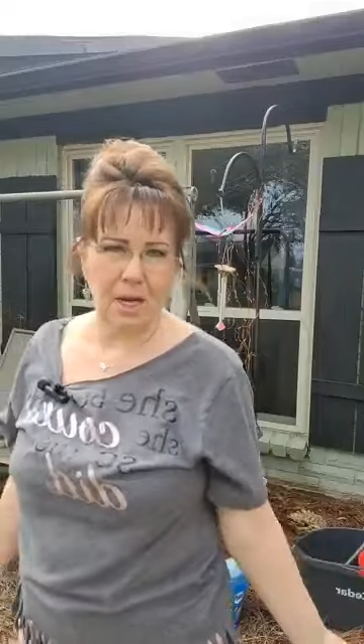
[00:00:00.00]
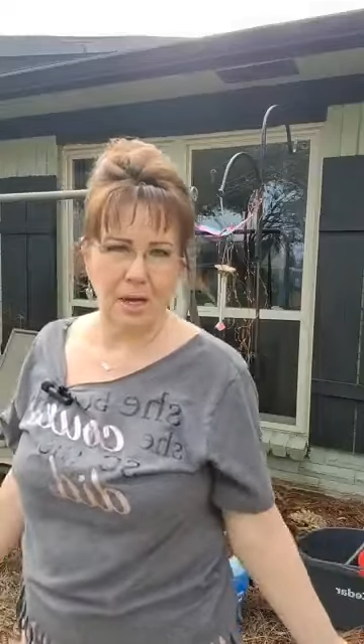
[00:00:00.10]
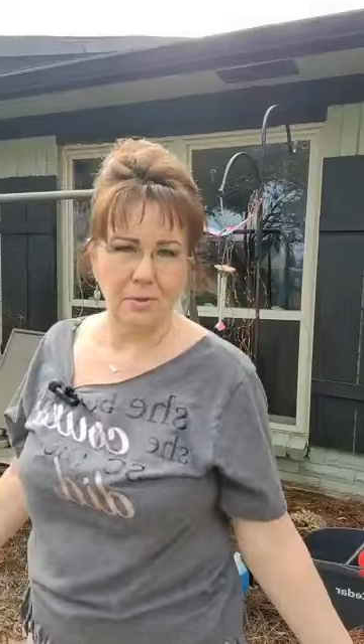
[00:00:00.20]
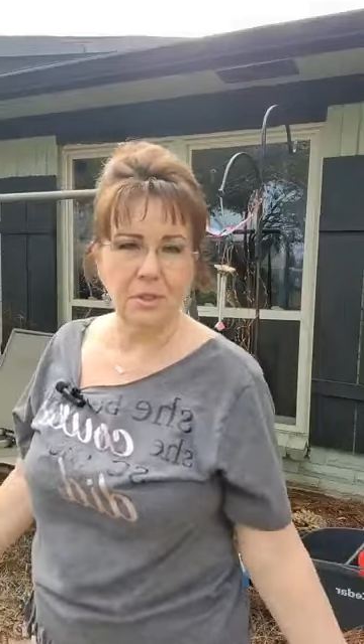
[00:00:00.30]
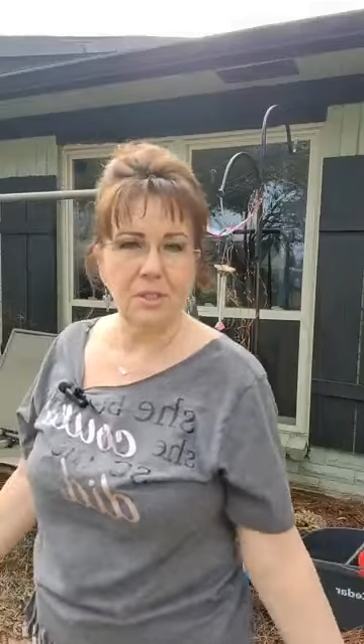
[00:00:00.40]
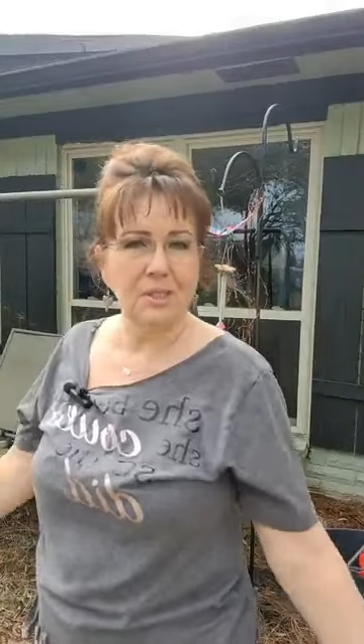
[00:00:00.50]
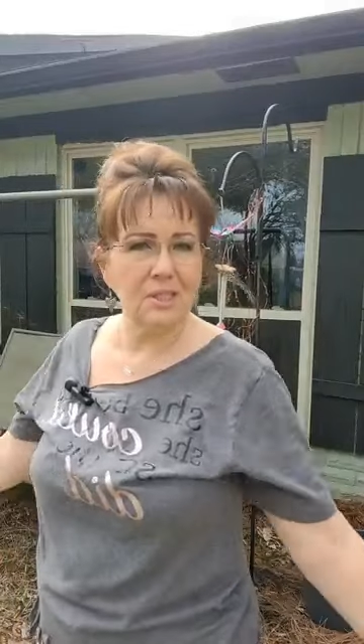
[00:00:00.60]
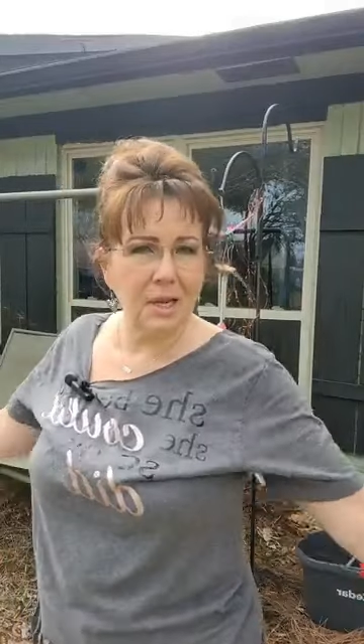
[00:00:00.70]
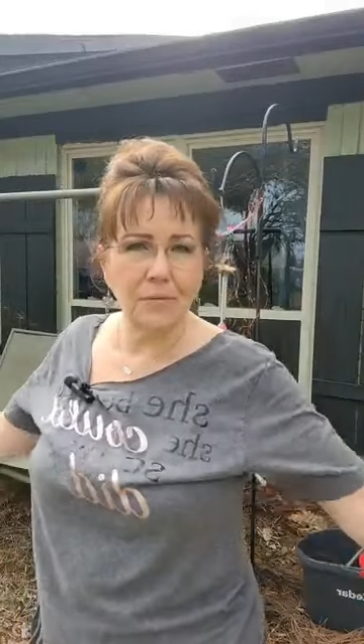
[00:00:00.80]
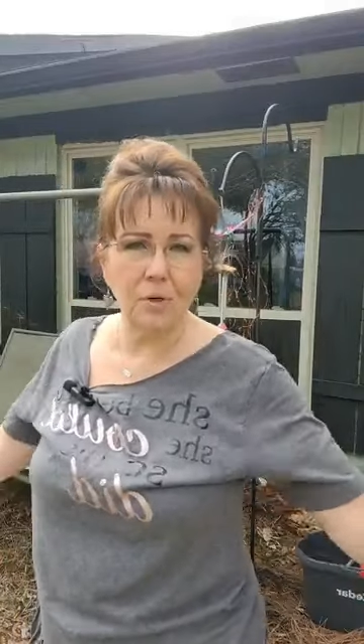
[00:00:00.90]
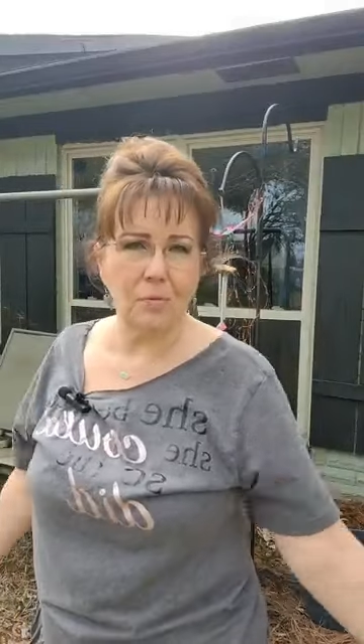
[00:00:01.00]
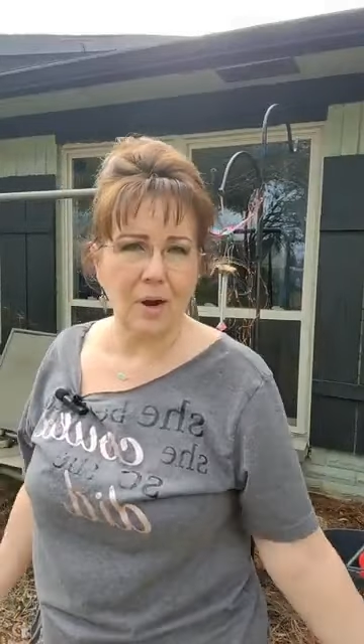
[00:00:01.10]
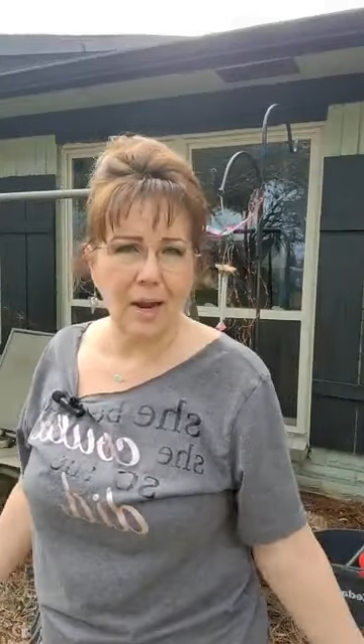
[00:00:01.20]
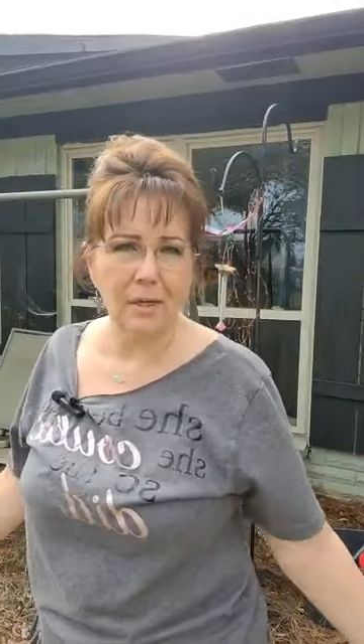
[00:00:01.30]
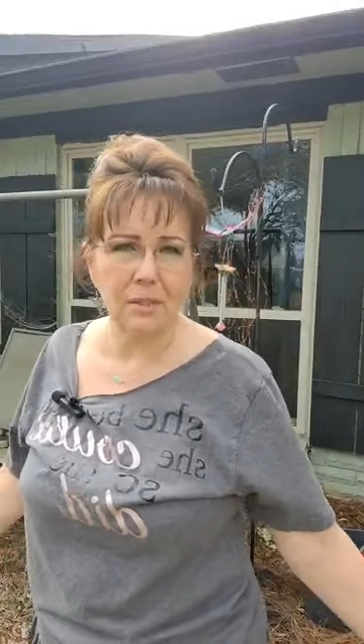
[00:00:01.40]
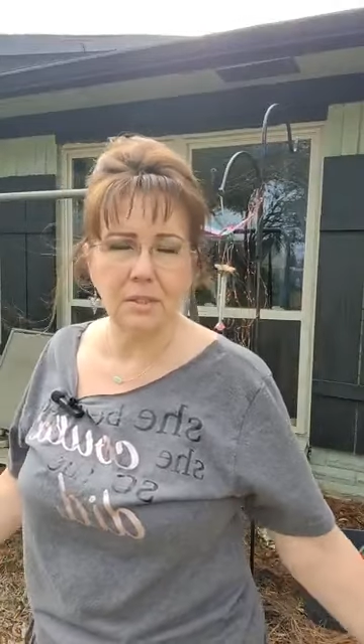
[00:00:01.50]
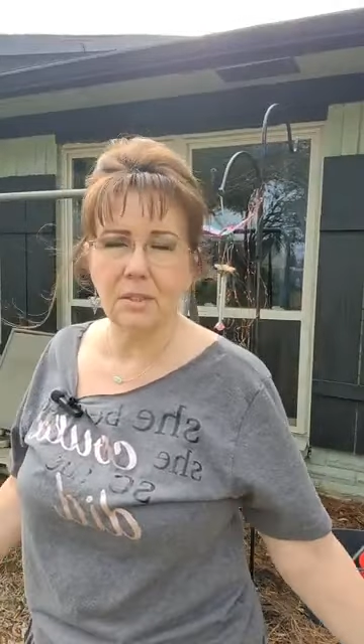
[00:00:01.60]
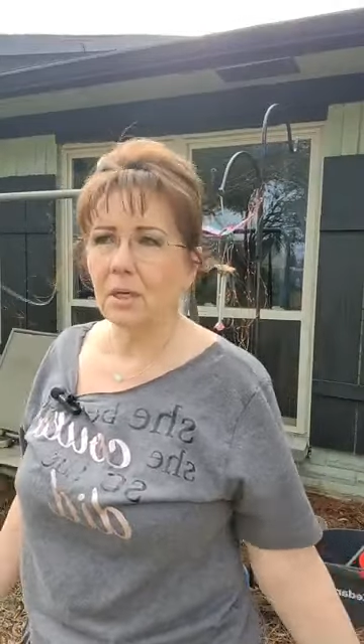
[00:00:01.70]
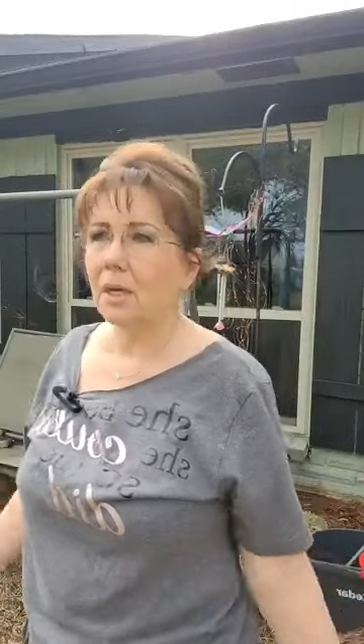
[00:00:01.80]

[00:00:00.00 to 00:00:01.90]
towels. Save your rags.